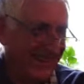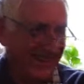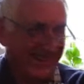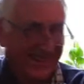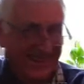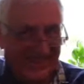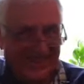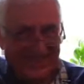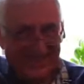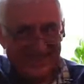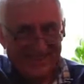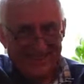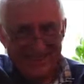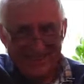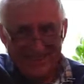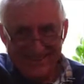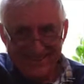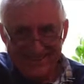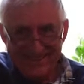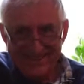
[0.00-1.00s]

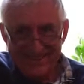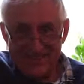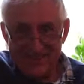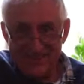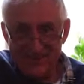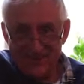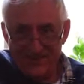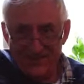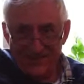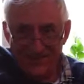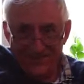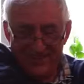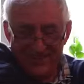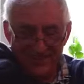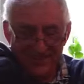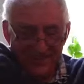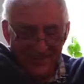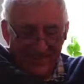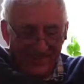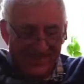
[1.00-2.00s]
So
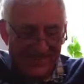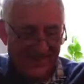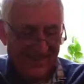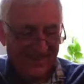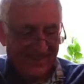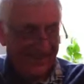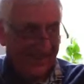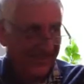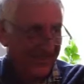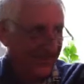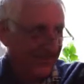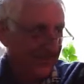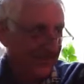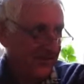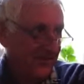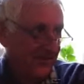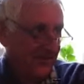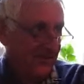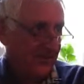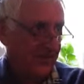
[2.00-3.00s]

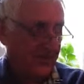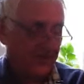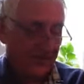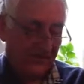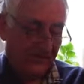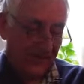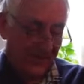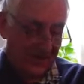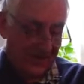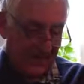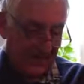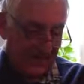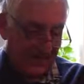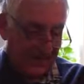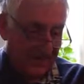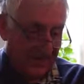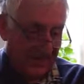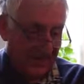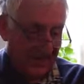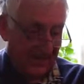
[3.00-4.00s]
she was very
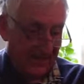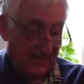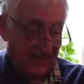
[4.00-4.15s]
upset.